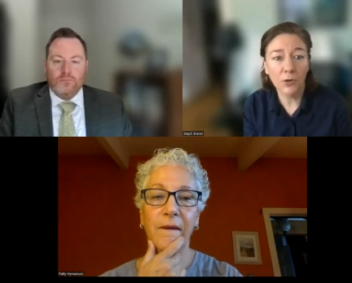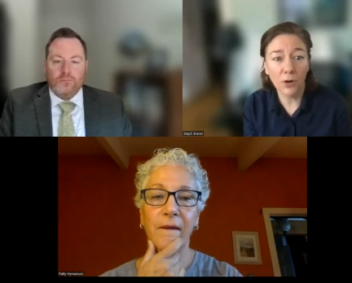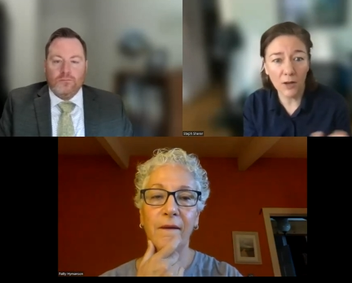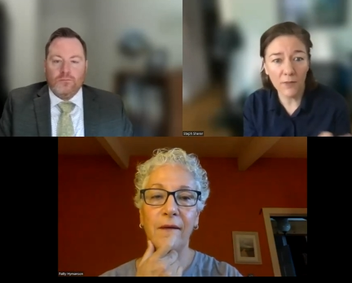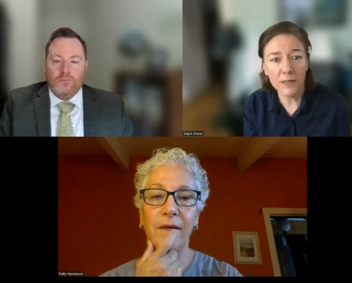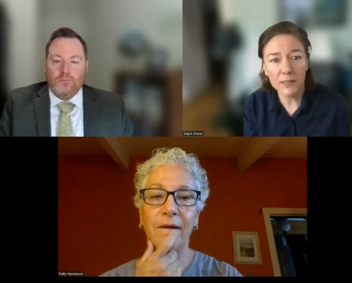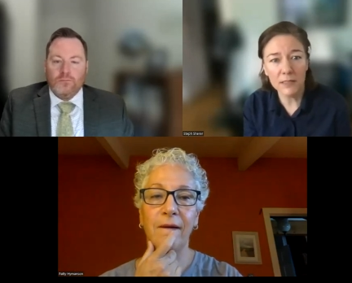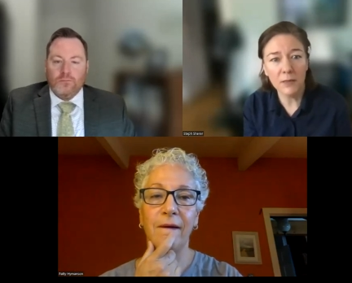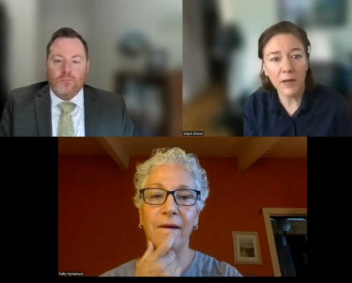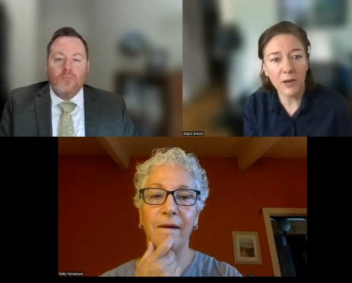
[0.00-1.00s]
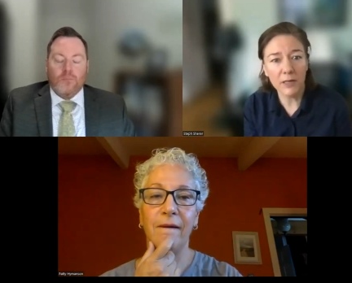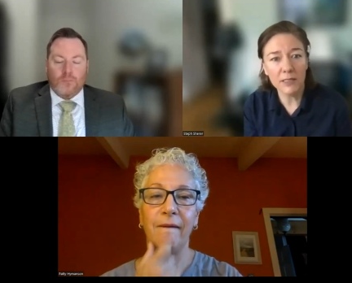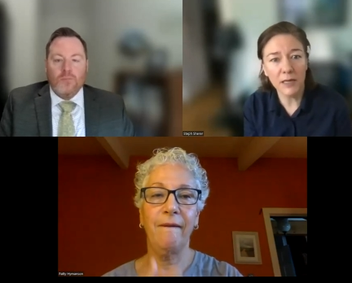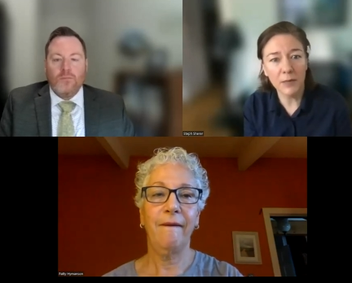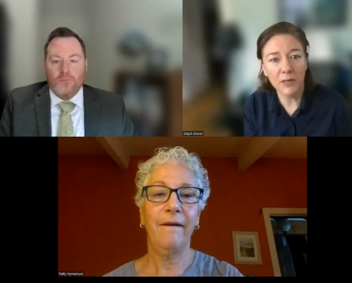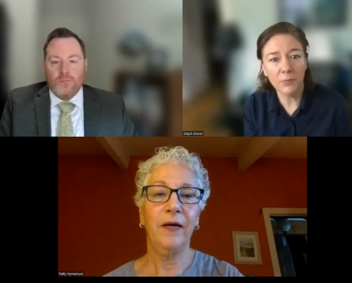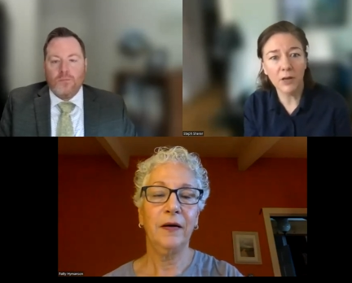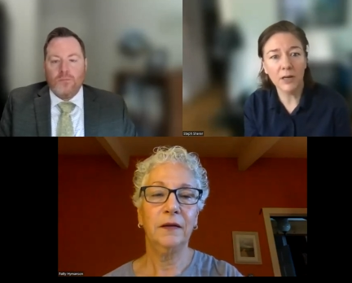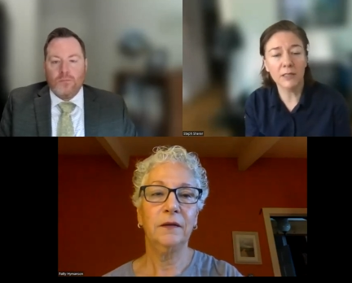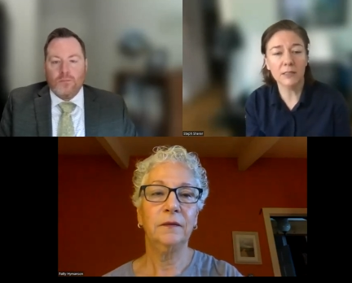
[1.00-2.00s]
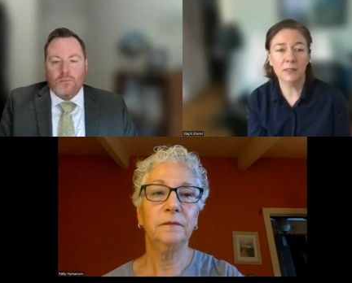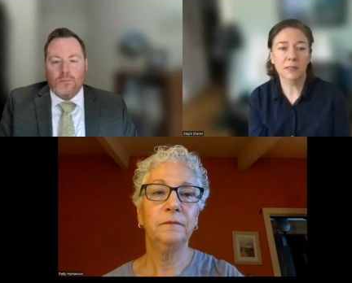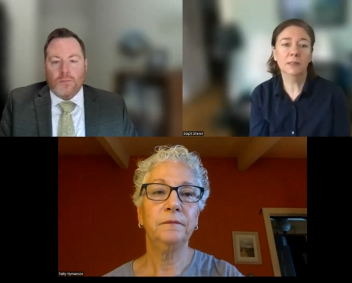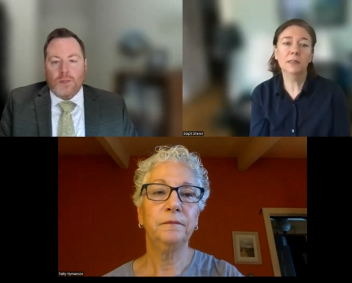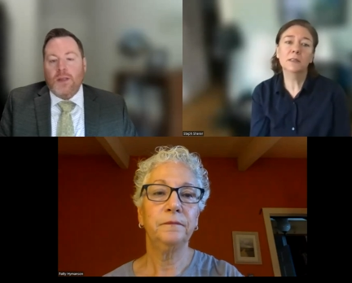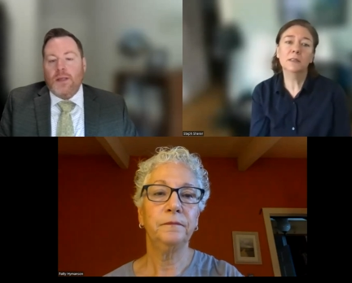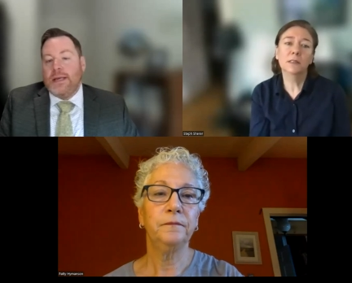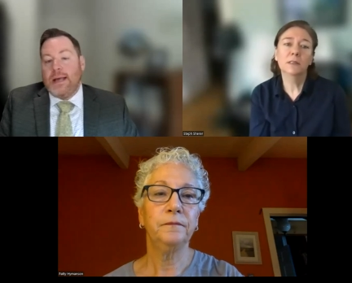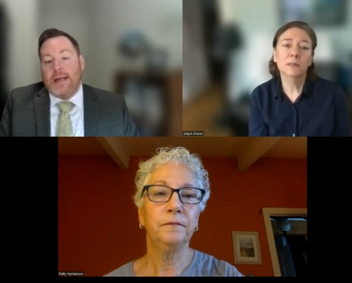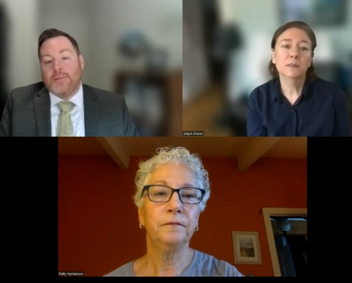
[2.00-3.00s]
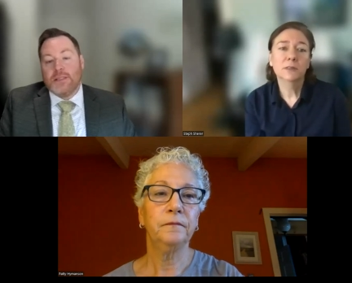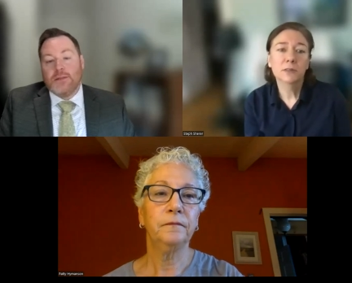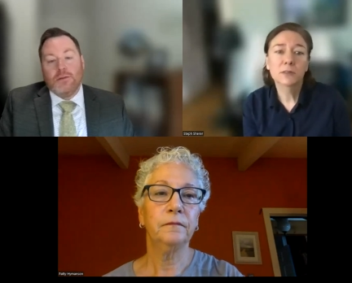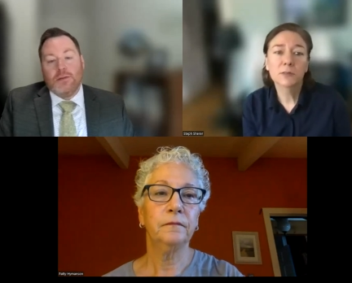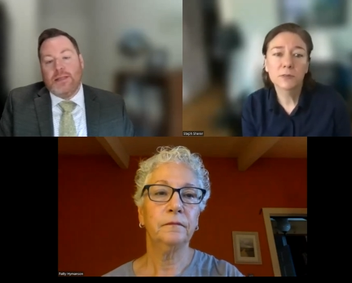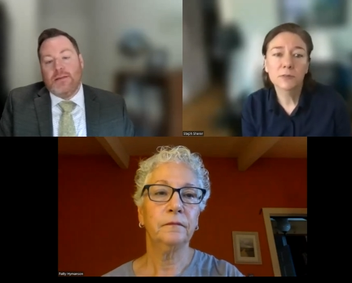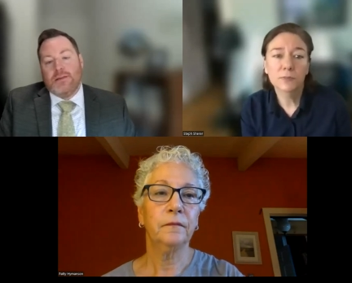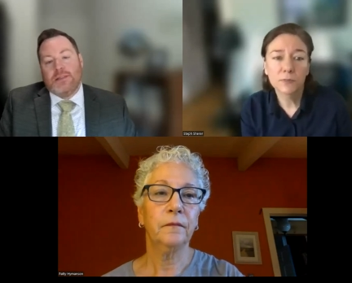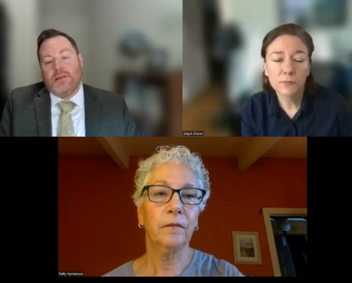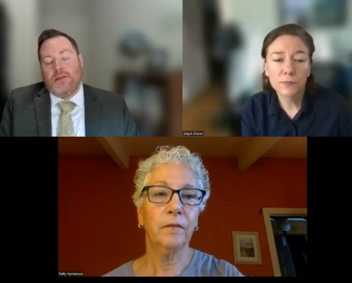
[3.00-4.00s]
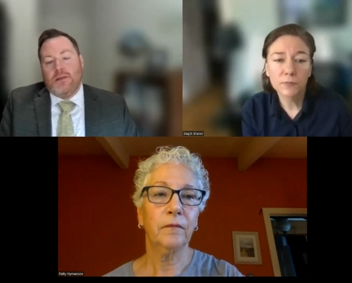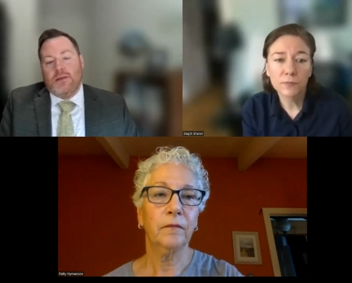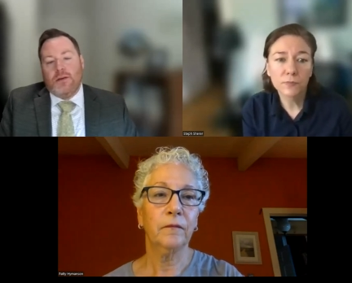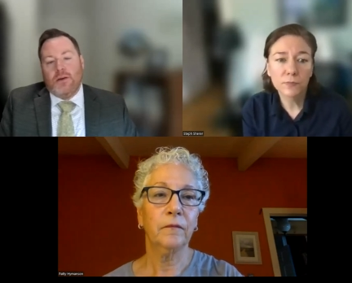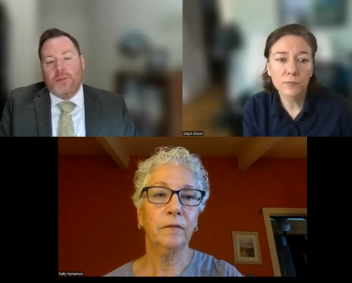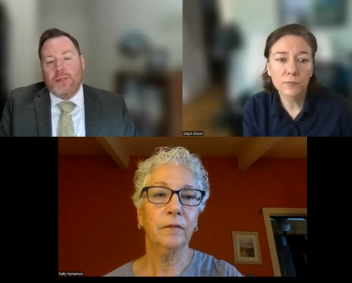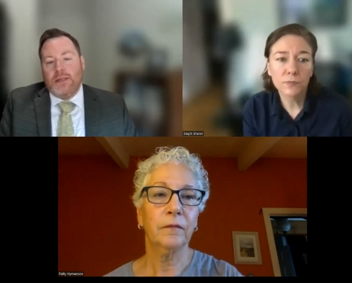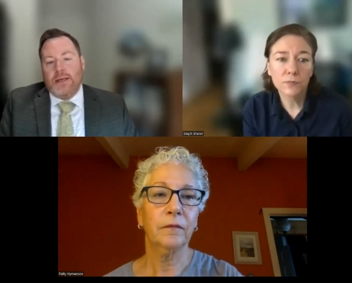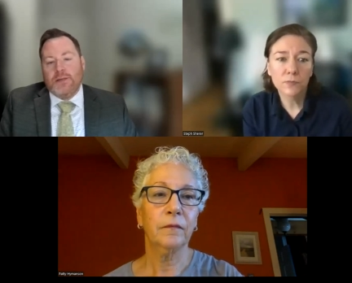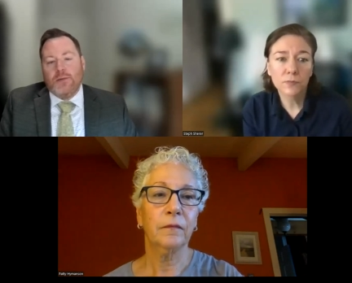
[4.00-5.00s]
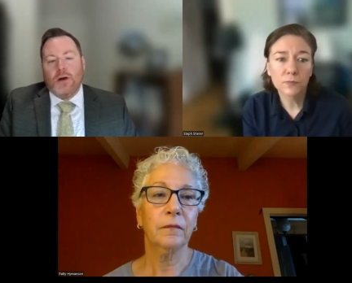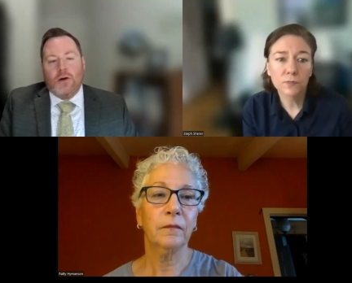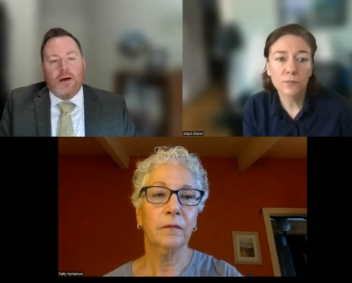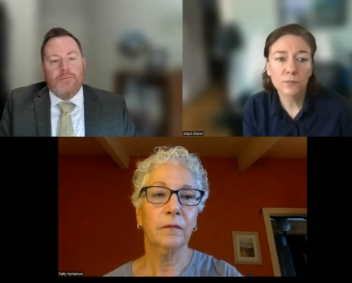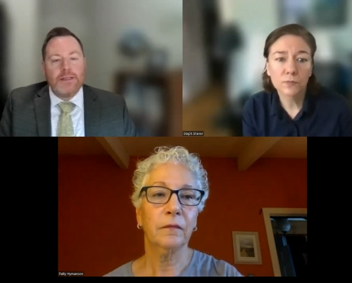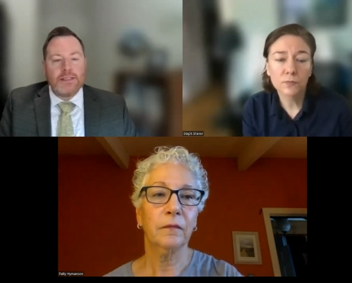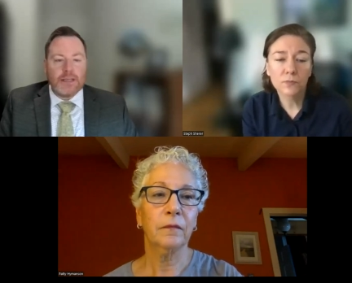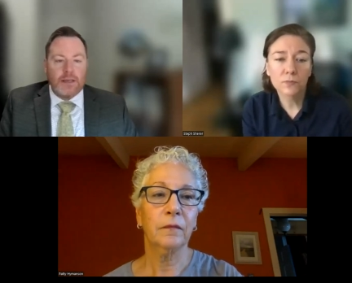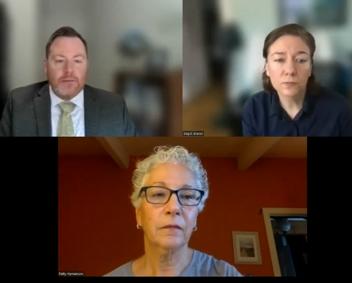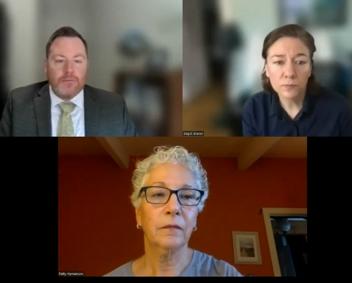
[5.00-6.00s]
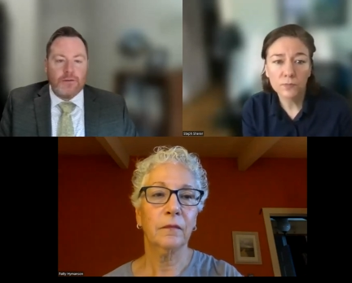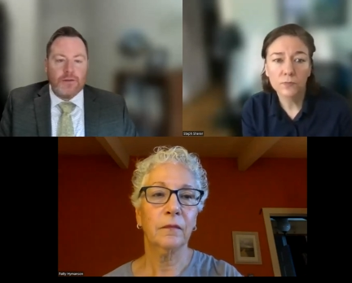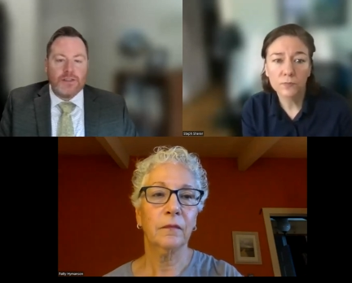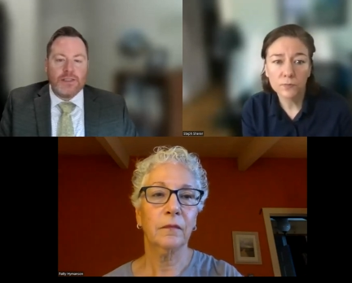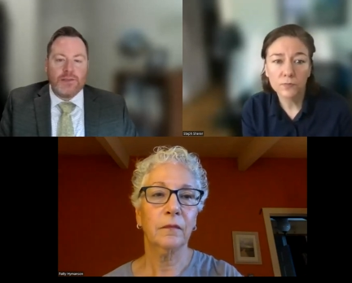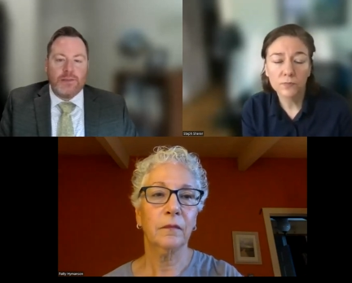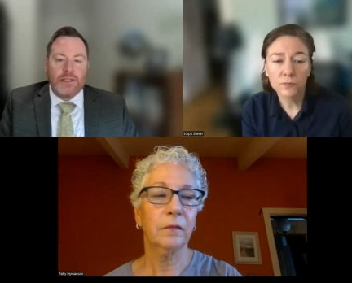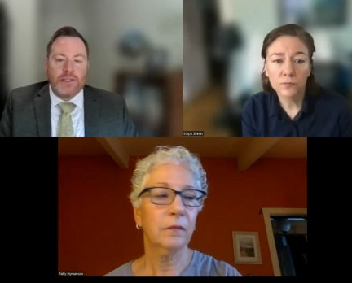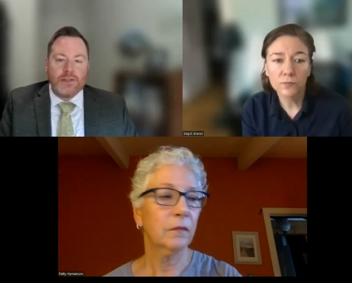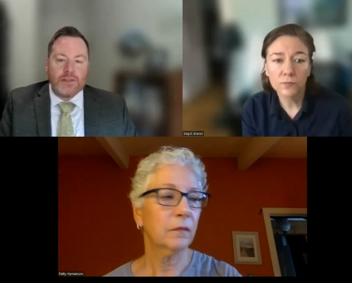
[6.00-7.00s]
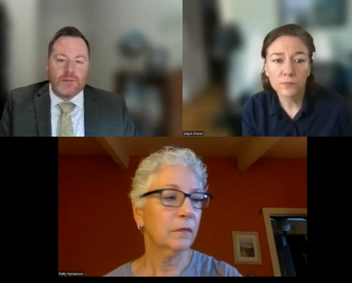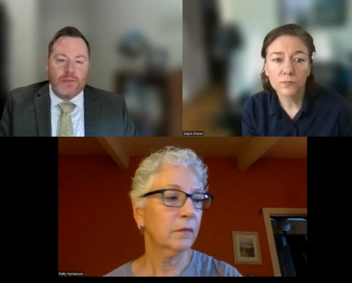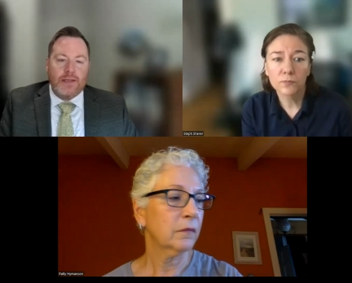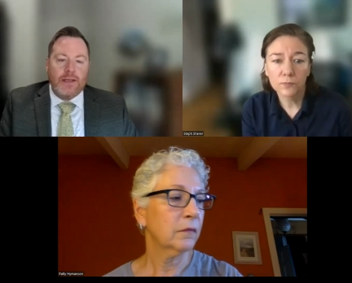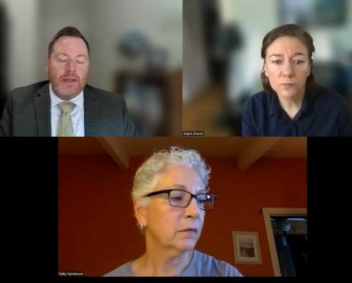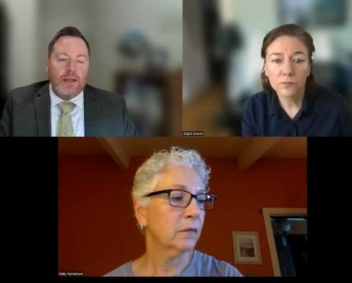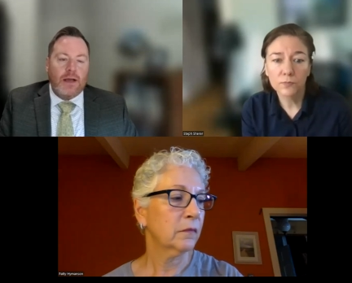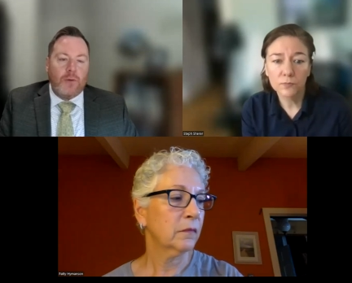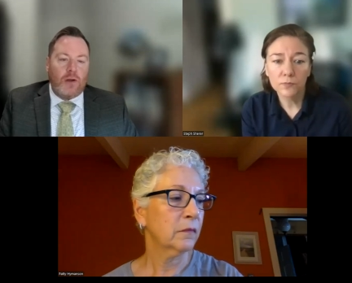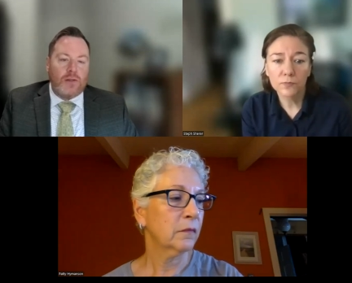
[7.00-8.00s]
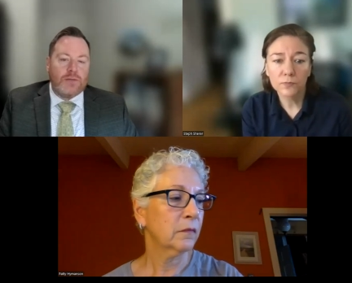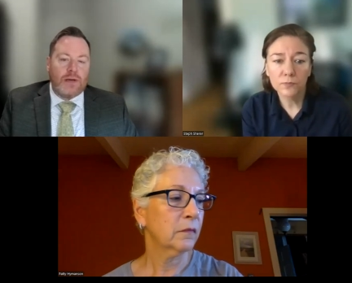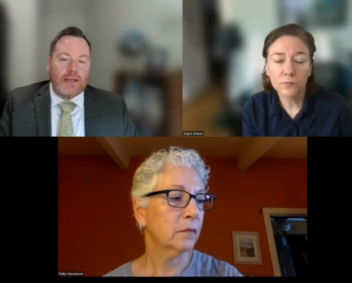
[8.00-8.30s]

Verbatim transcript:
Speaker 1: your office about contaminated products?
Speaker 2: Yeah, absolutely. There's an, an open line to our office uh, for those situations. We um, also